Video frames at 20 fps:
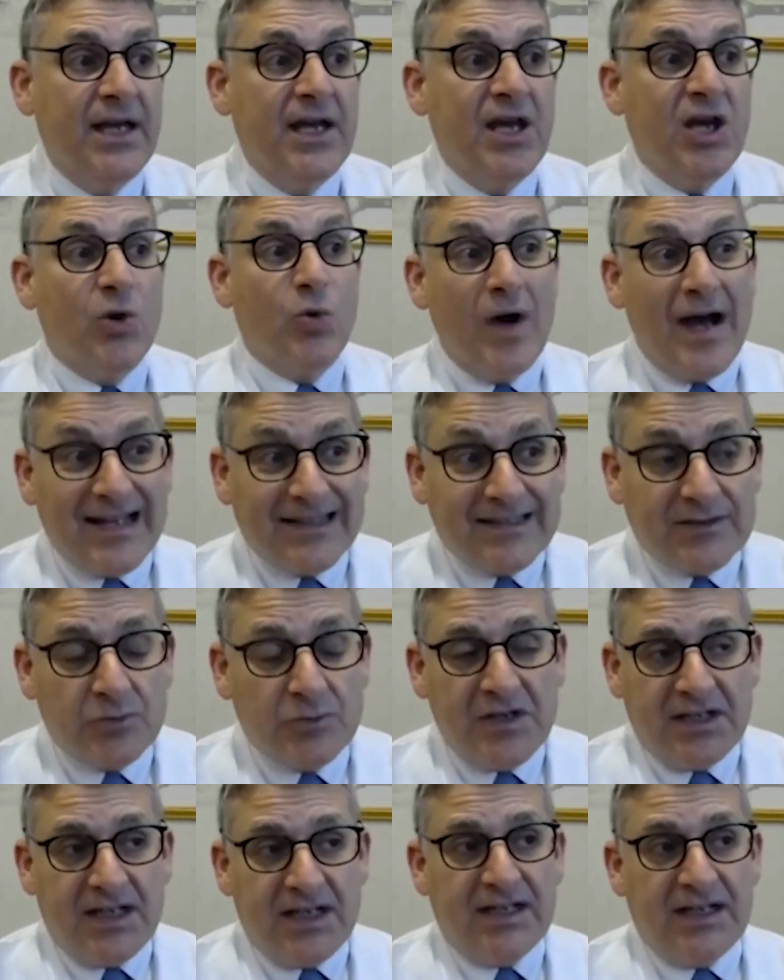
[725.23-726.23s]
What we
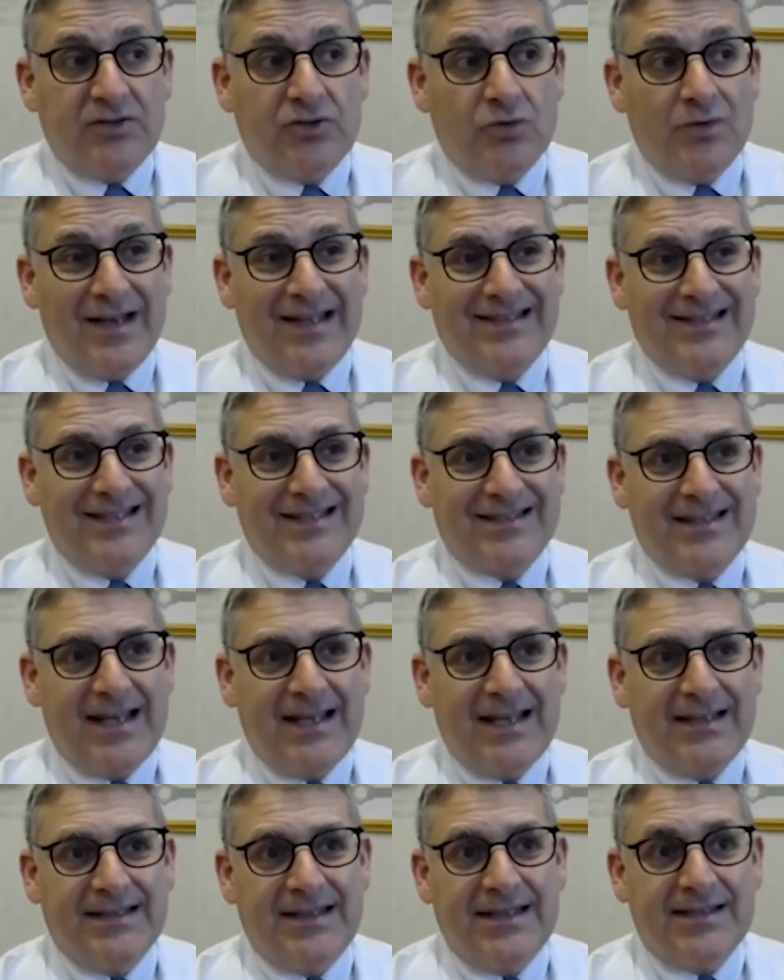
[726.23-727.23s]
need to
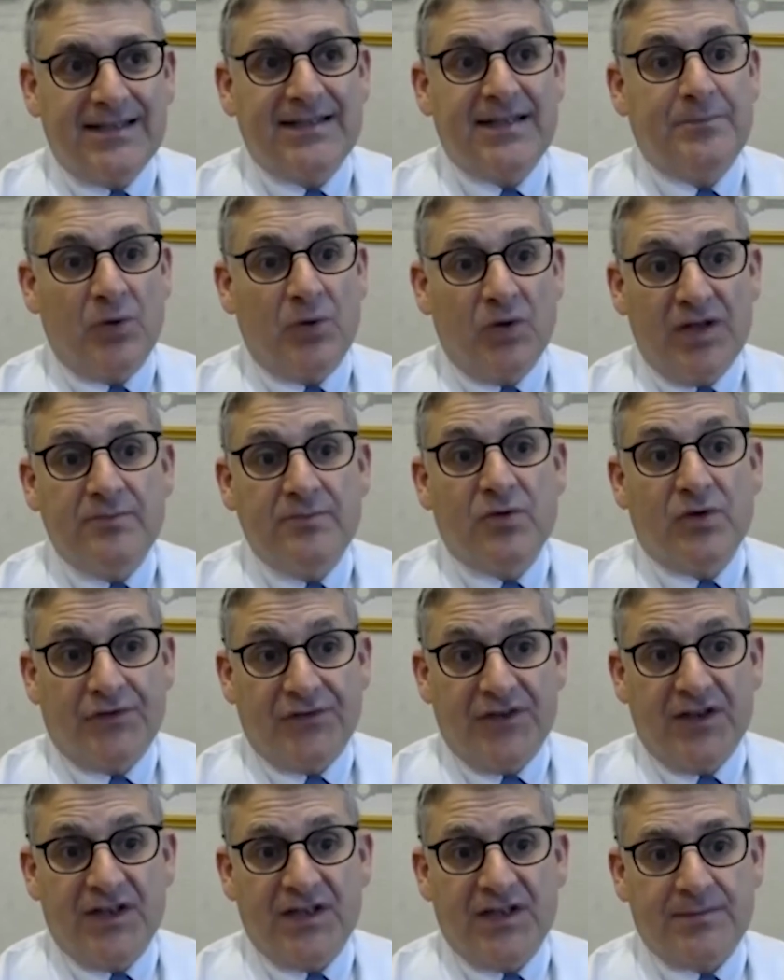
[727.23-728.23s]
understand is the
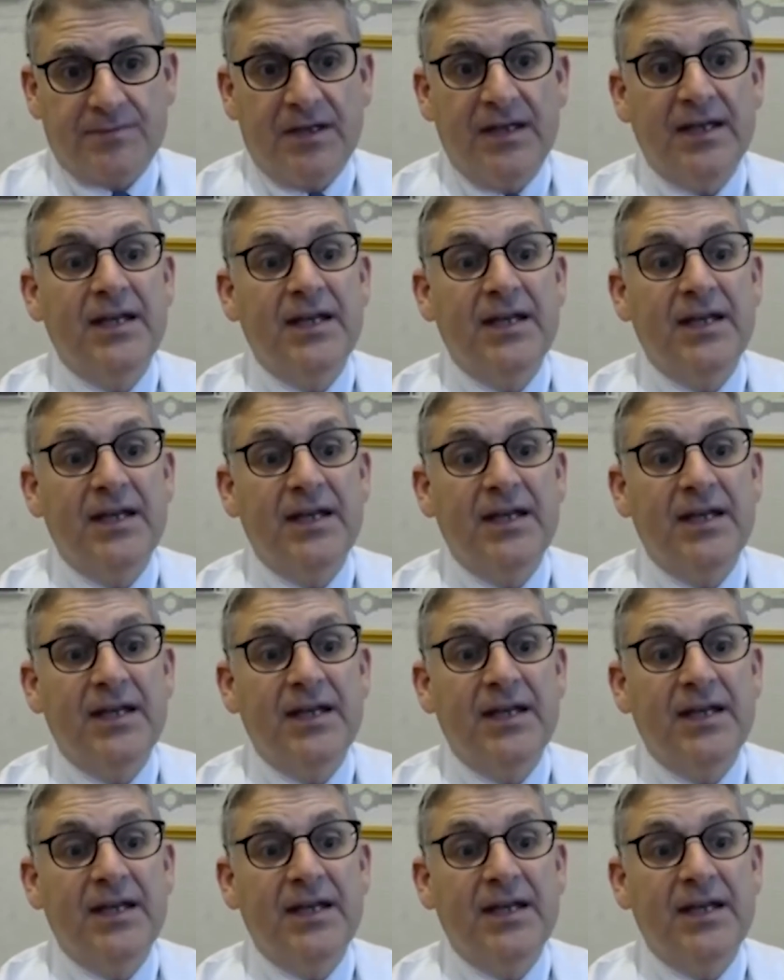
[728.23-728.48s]
polymorphism.